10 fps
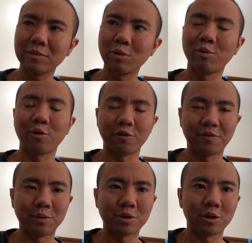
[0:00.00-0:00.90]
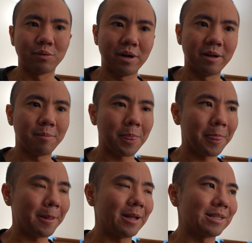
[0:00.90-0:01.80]
for future, right?
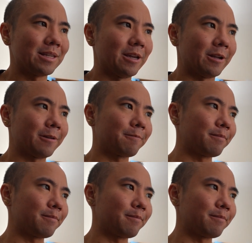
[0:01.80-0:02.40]
It's like,